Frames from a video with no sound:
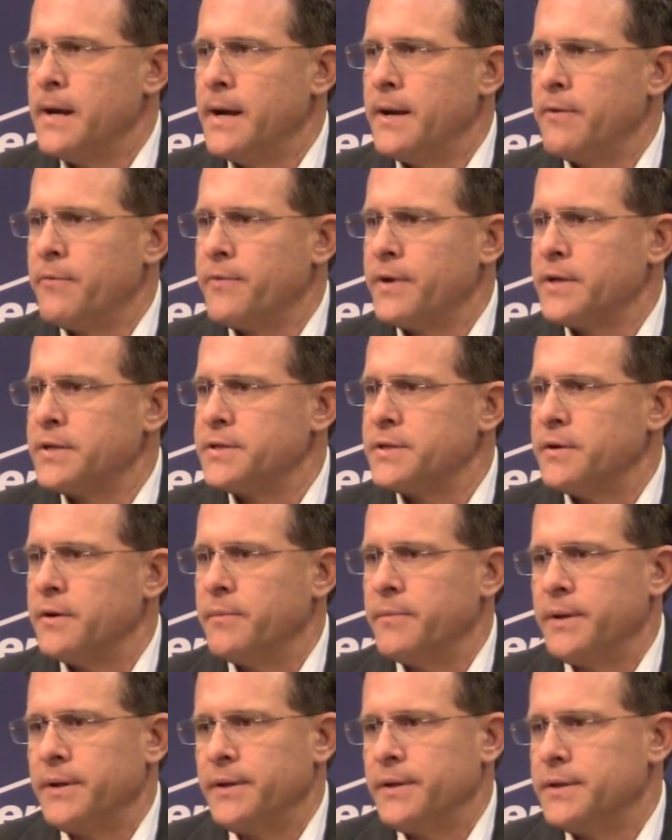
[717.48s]
I don't think so.
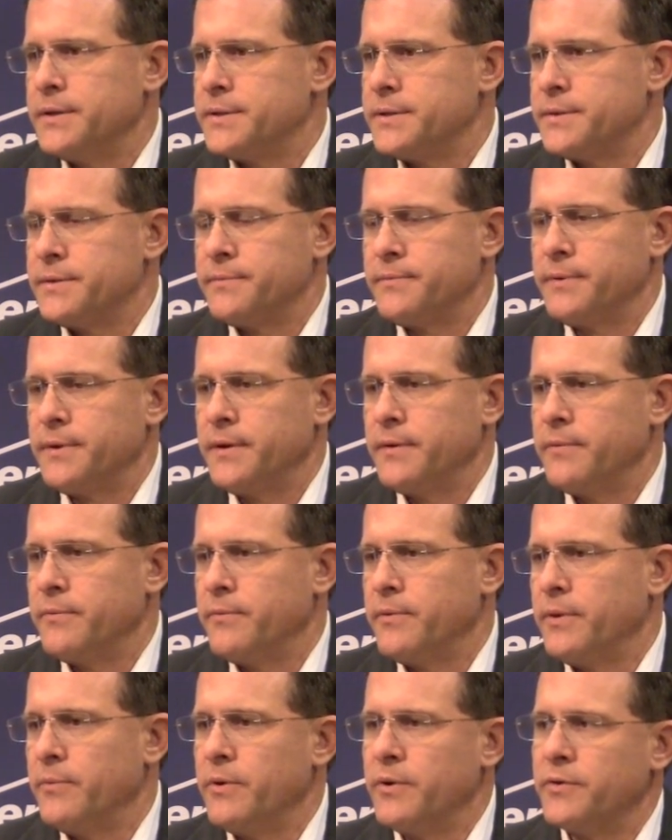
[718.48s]
I mean, this, you know,
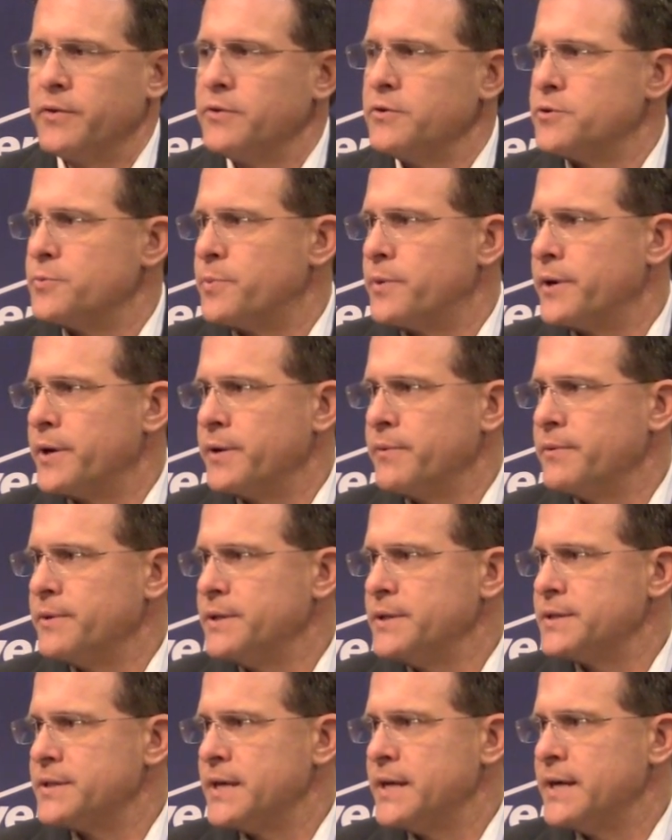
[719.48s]
we went through spring with these